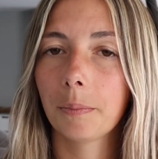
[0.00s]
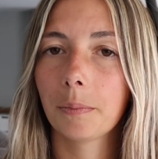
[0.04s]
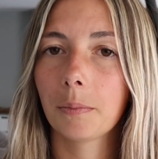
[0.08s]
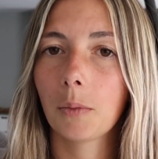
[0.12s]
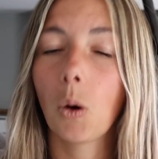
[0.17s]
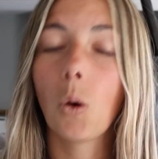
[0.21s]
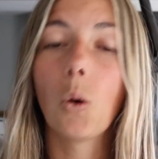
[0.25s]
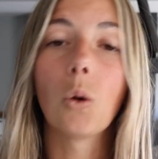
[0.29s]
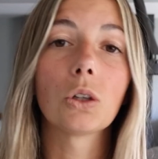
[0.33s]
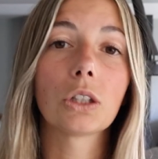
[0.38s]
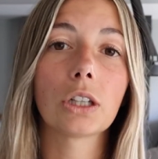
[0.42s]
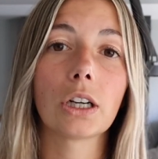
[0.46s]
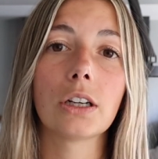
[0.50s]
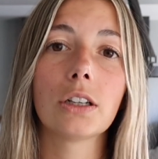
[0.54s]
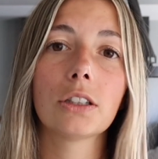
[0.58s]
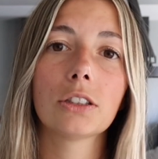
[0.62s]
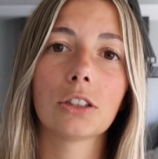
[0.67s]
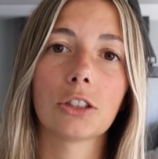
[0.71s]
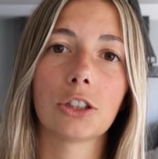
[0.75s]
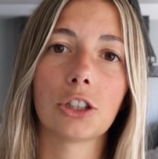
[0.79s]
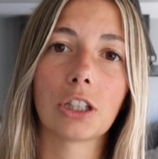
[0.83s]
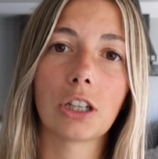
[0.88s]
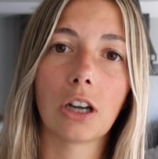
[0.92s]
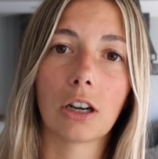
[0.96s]
hold her,
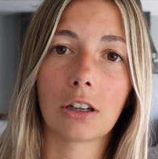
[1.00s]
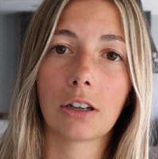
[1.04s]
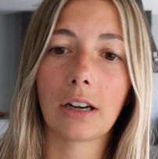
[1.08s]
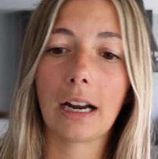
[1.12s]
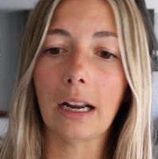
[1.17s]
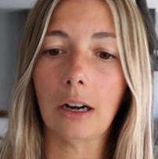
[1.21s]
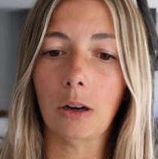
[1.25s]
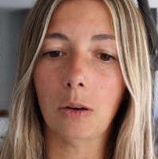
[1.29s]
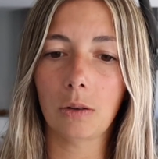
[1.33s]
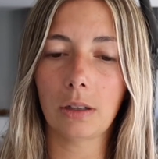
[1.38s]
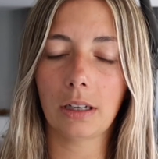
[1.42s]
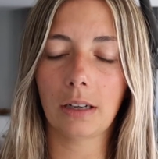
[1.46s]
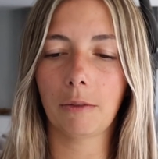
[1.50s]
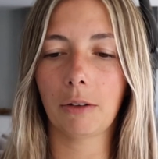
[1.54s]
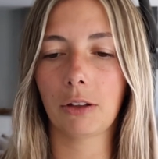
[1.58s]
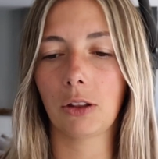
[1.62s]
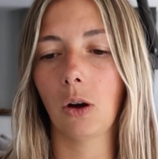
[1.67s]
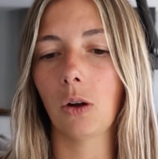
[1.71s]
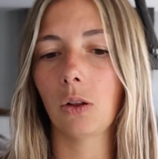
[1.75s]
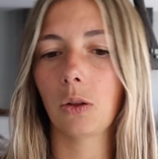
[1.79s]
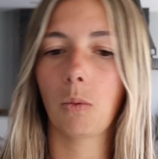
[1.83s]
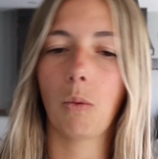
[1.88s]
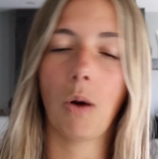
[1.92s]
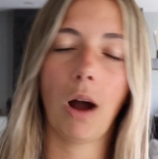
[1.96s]
so she got her out with
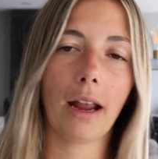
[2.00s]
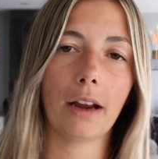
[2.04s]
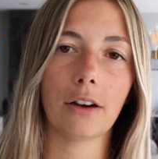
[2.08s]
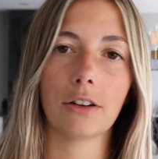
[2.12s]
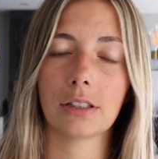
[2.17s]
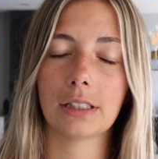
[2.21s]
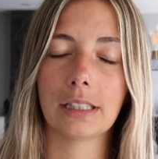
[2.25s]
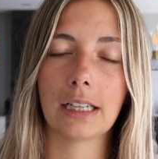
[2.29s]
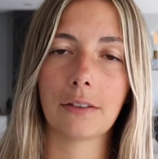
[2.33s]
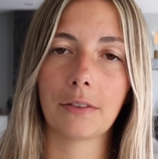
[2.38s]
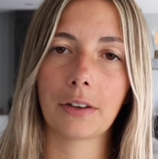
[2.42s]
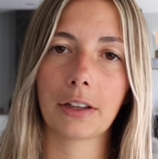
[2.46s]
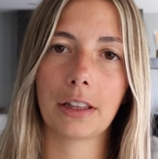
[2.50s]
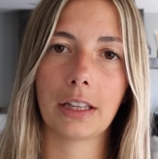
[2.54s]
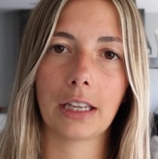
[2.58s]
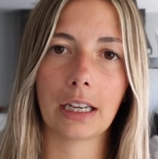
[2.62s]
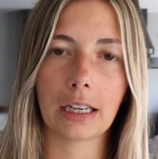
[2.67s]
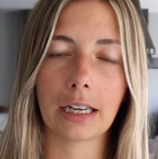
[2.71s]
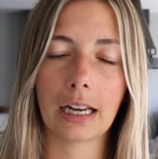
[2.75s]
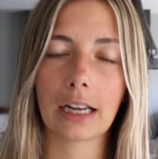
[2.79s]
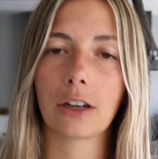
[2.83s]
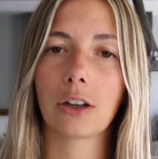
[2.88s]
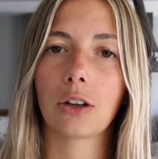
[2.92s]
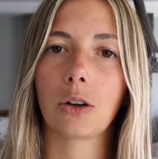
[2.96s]
all the wires and everything,
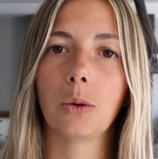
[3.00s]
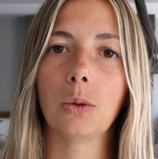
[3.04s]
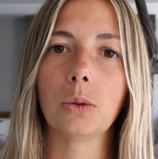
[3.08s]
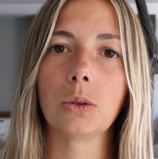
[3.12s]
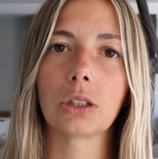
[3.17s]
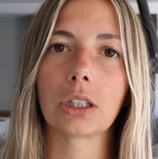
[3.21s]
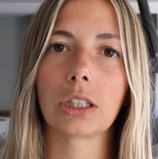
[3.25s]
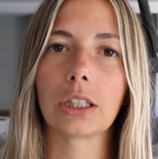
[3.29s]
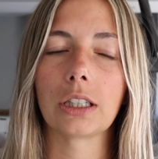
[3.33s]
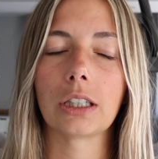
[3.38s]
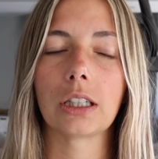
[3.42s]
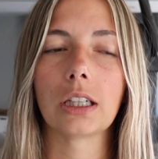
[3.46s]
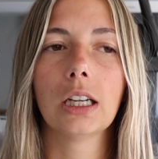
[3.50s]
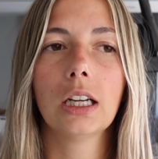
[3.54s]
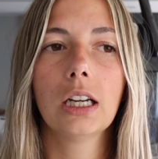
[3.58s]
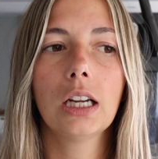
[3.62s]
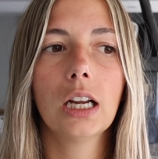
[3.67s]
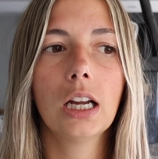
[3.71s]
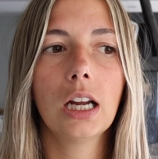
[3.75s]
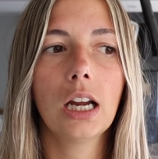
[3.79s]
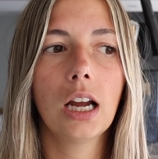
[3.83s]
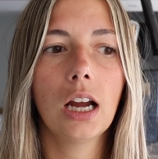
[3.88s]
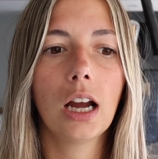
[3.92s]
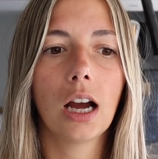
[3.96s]
and I could hold her
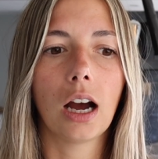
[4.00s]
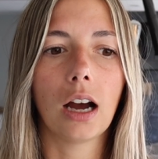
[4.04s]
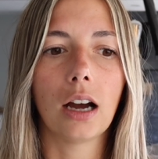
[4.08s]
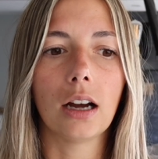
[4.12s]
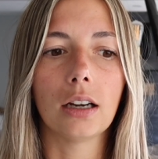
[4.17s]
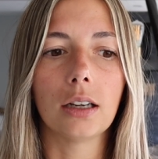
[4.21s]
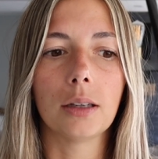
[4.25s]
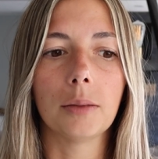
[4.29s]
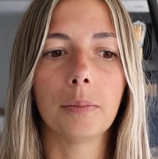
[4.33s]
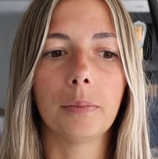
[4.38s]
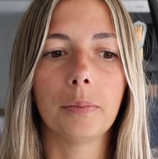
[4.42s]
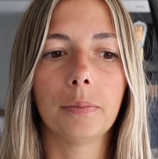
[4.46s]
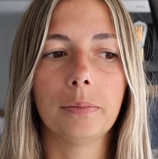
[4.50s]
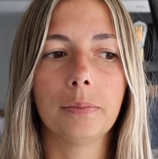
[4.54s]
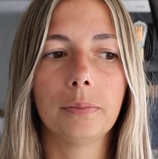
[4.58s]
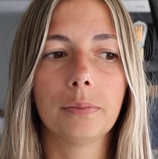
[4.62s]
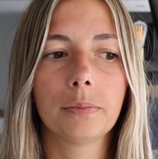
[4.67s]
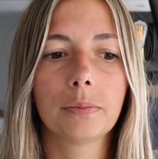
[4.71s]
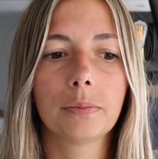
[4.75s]
and